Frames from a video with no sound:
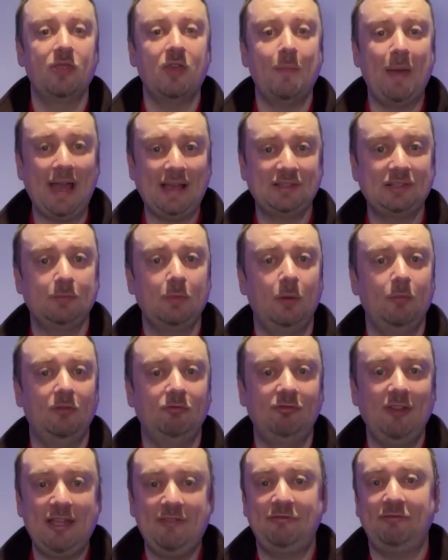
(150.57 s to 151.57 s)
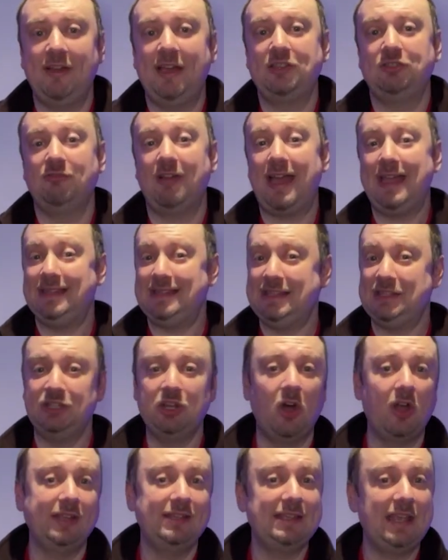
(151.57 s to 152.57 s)
The maximum refresh rate is
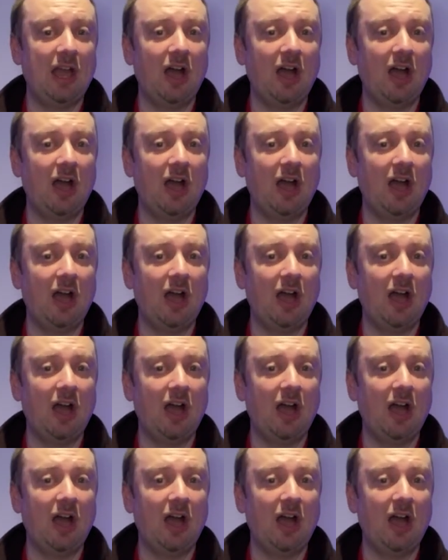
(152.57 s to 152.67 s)
90